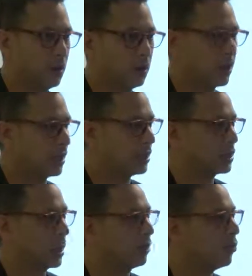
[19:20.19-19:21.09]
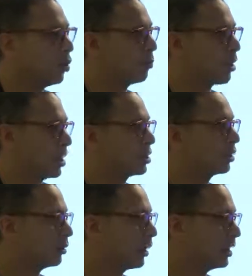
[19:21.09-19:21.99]
We're seeing more
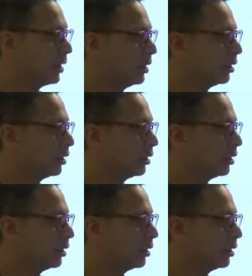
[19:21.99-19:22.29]
pressure already